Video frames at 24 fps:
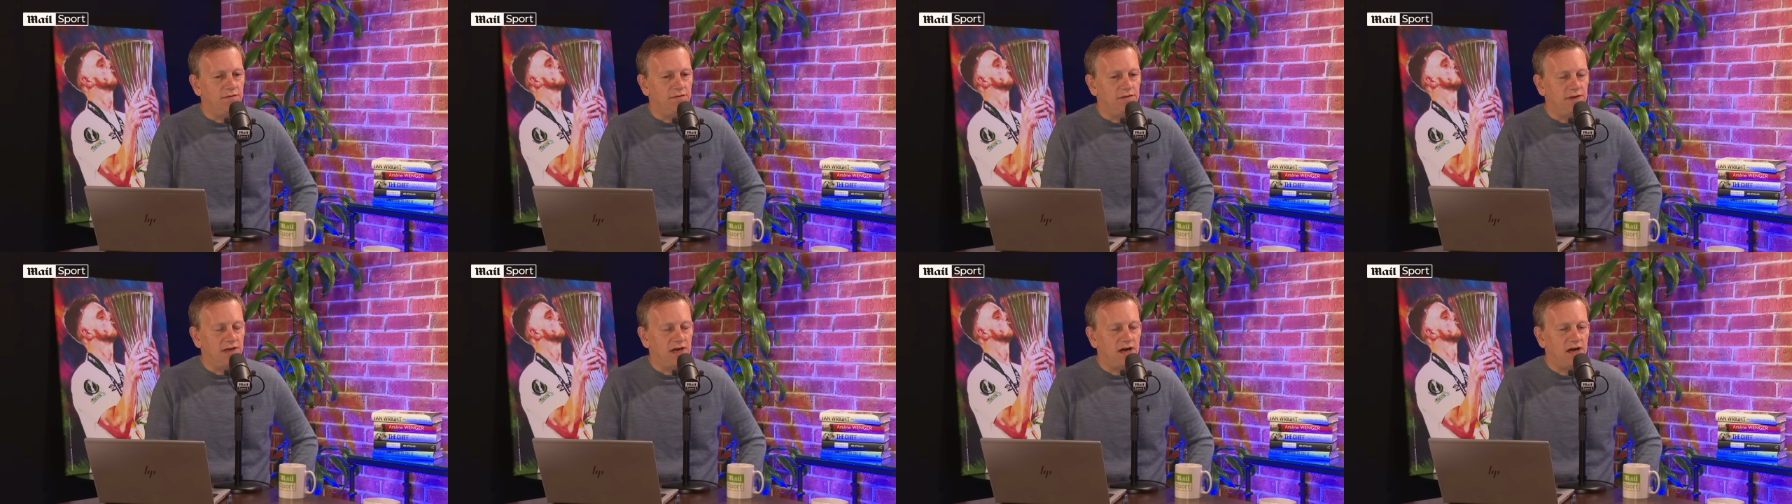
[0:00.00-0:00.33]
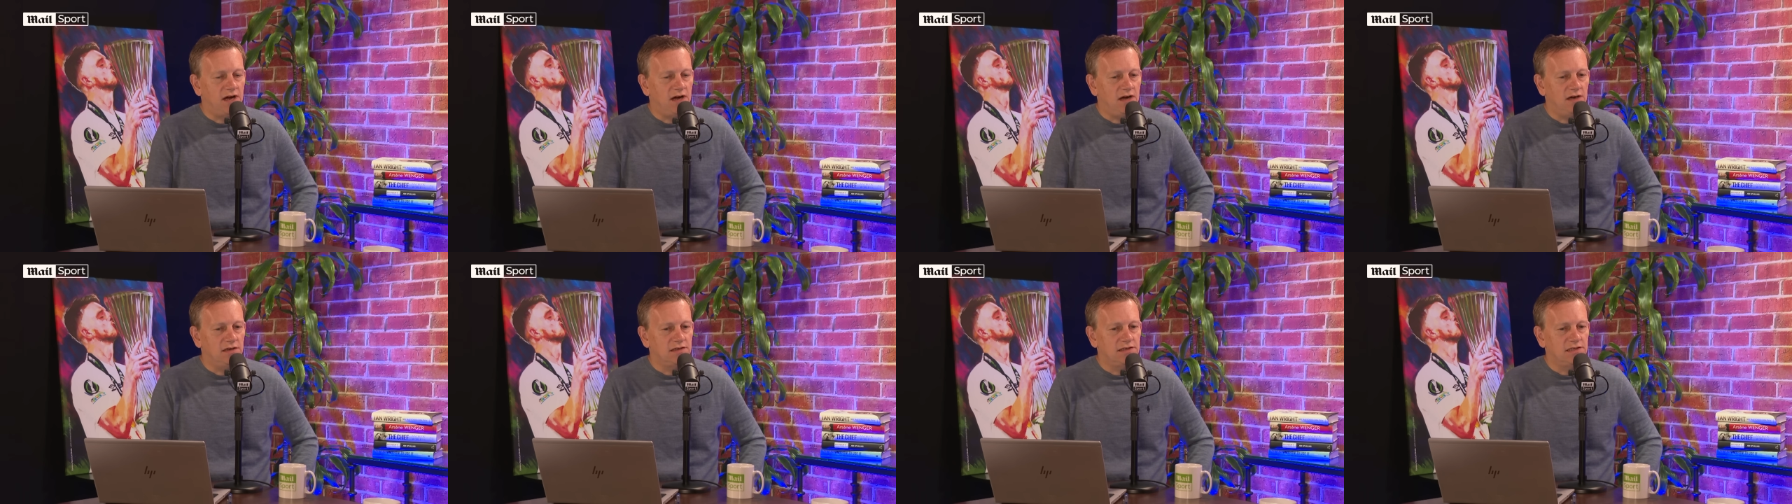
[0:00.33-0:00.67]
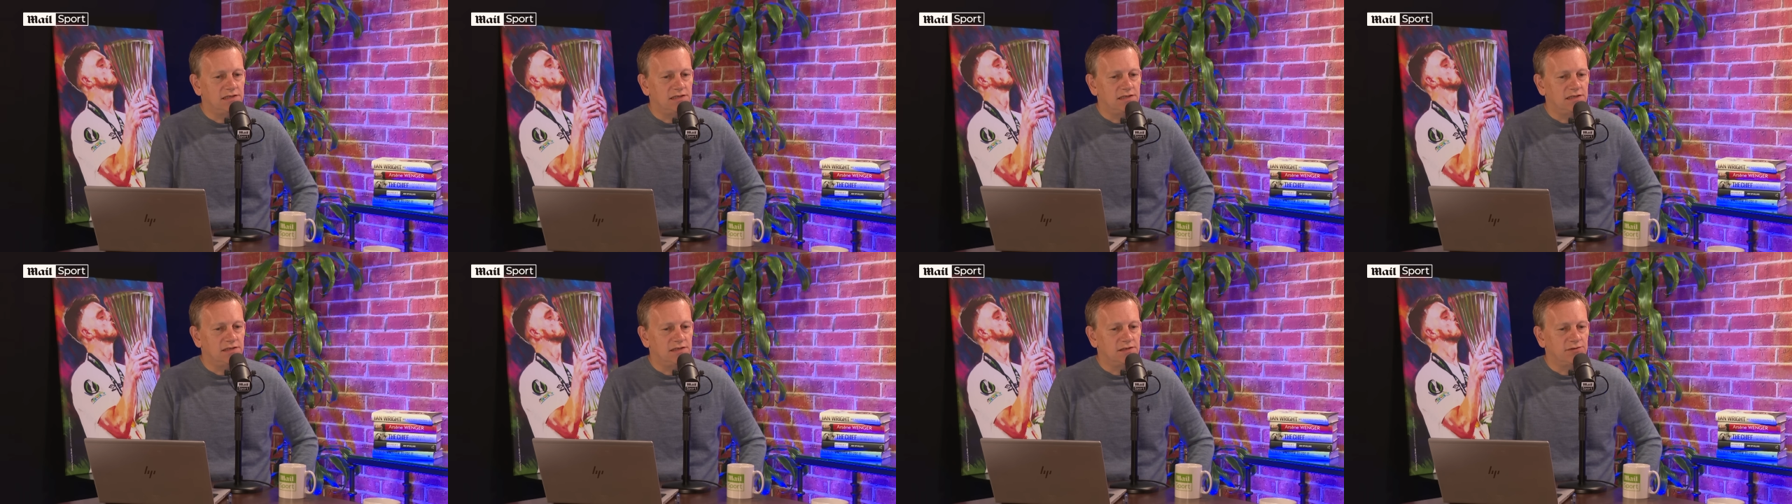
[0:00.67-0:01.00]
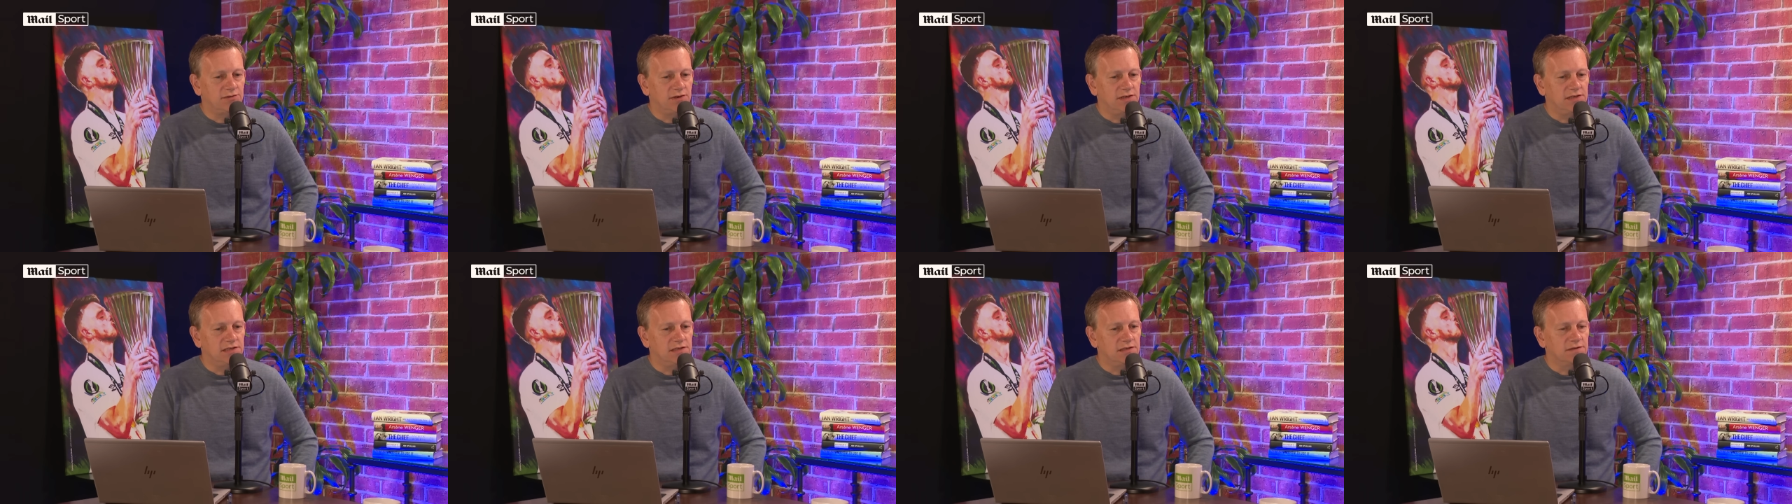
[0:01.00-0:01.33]
the hardest
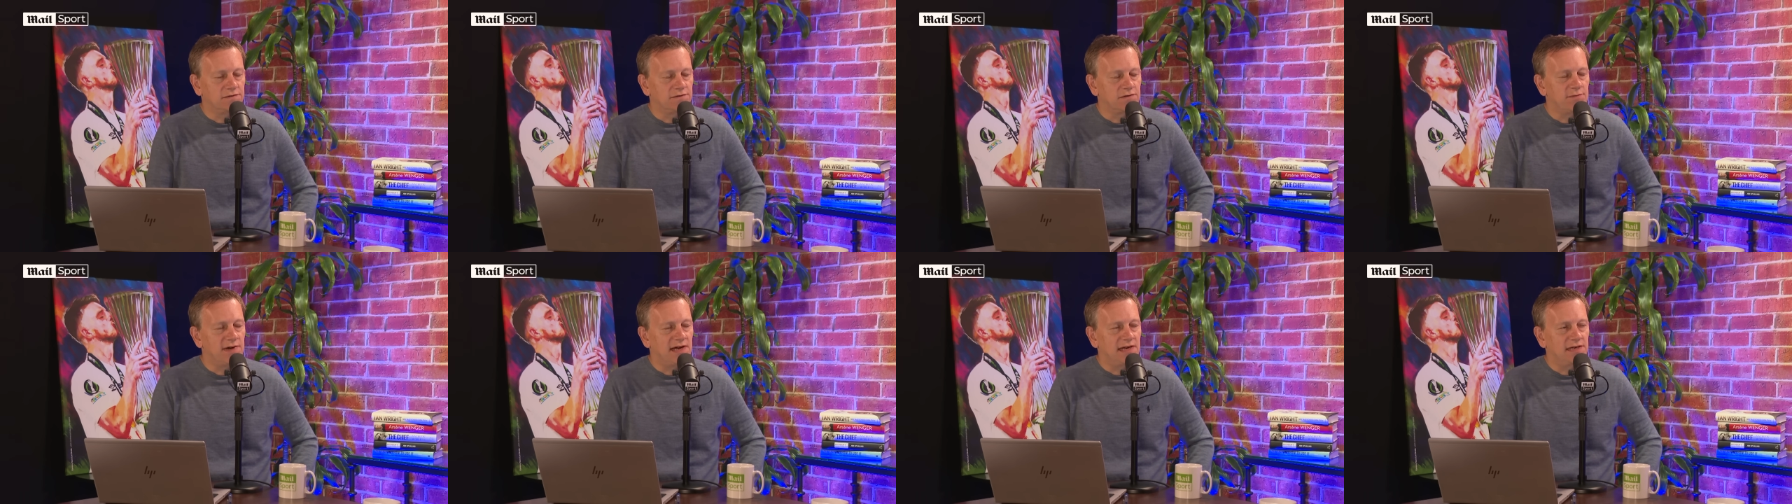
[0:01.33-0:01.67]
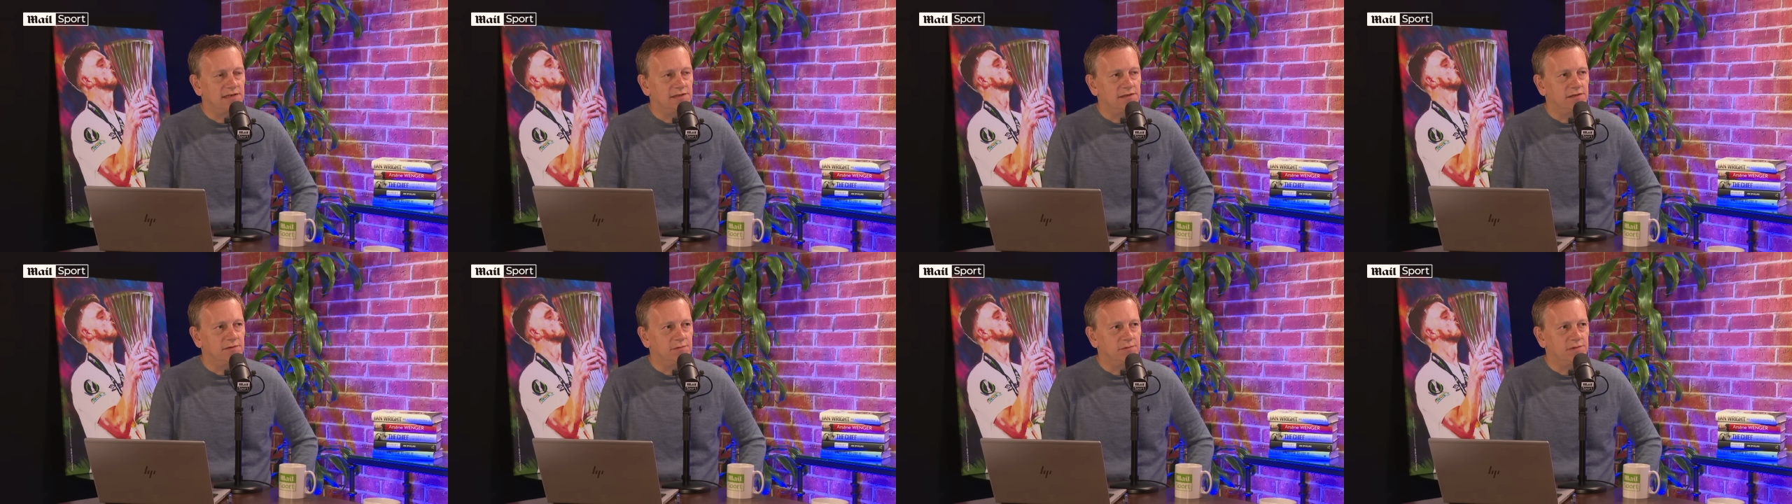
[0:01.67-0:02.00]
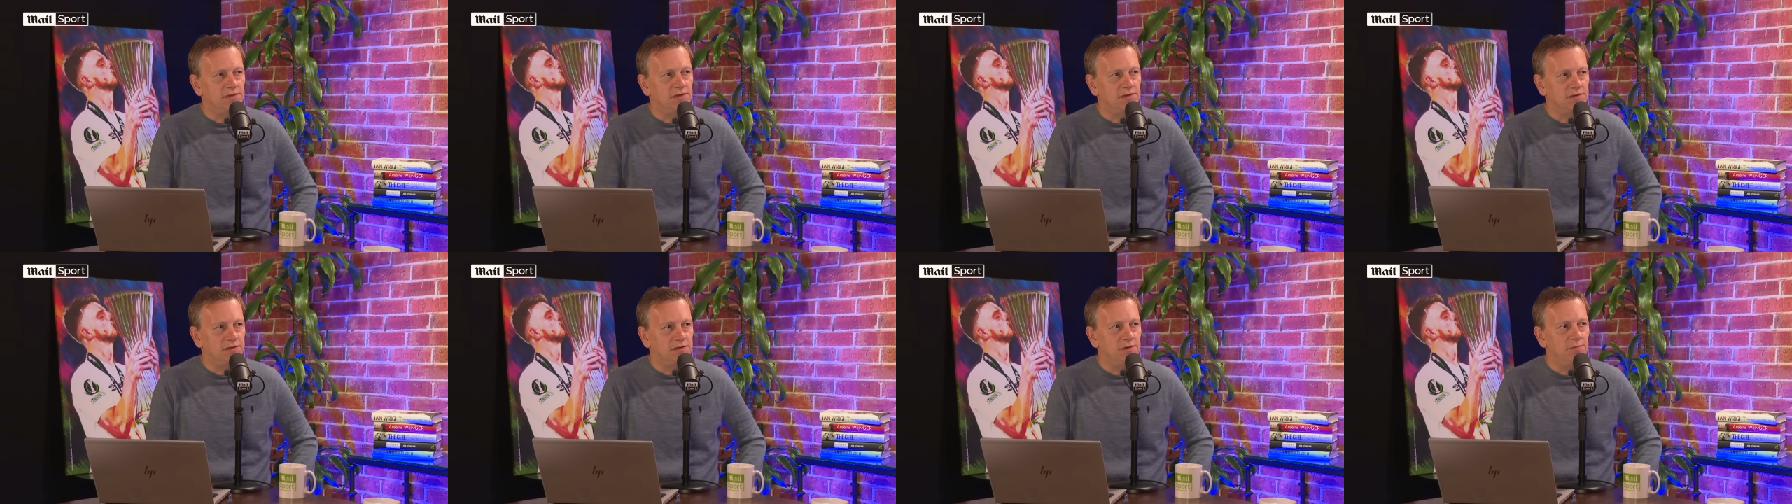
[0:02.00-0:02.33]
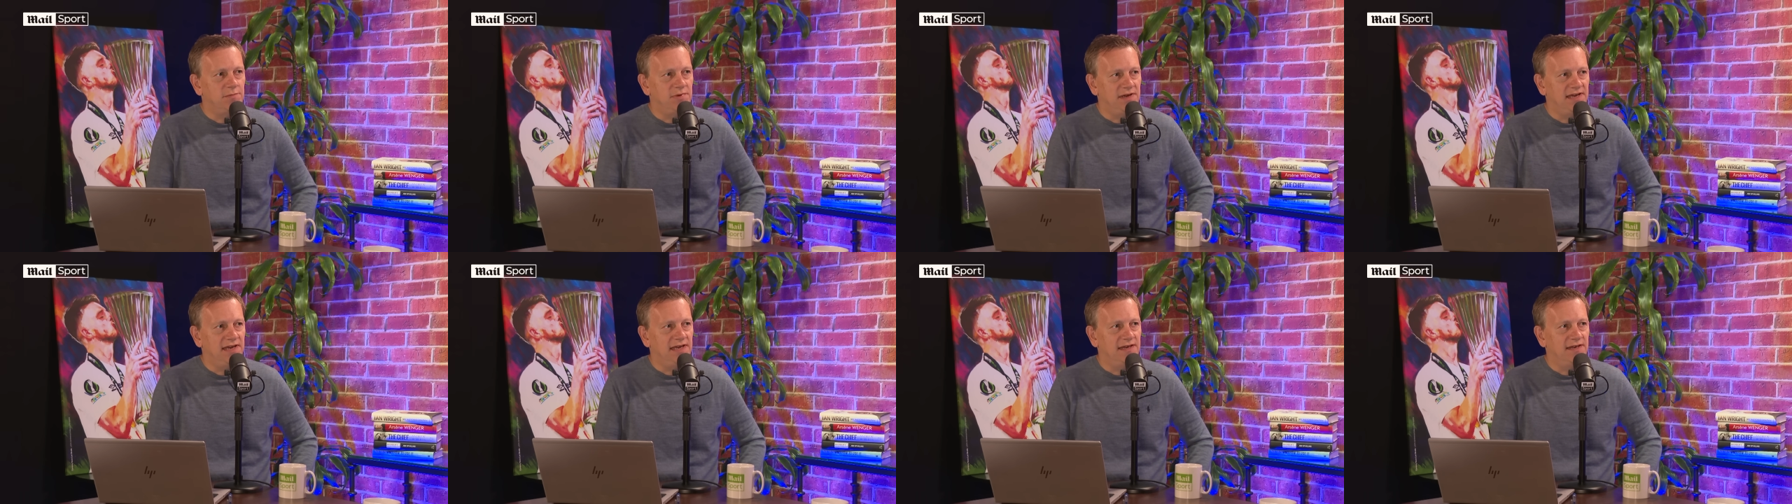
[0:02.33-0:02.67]
situations for a manager to
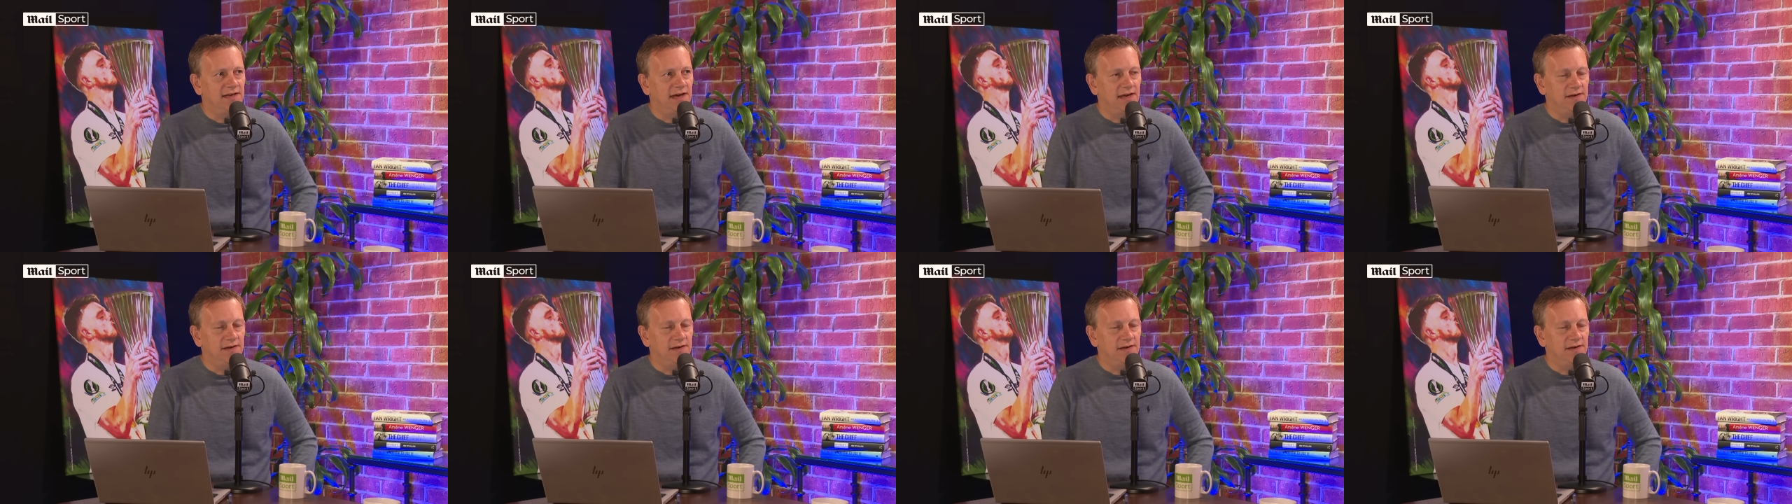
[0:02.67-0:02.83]
be in.